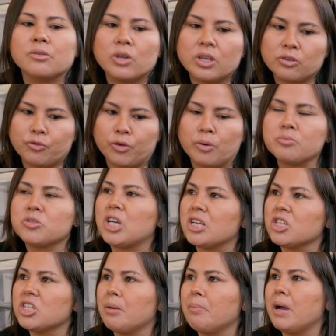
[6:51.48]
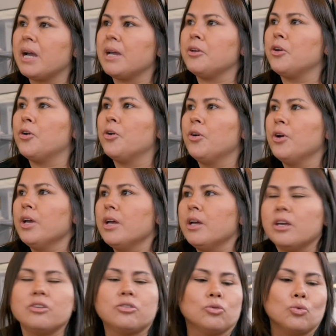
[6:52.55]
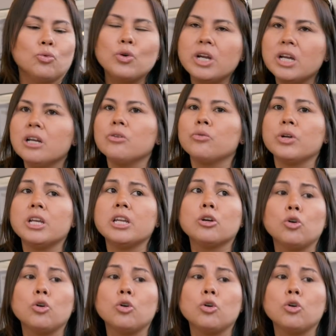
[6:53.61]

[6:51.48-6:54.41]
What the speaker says: is from chancha mayo. It's really, really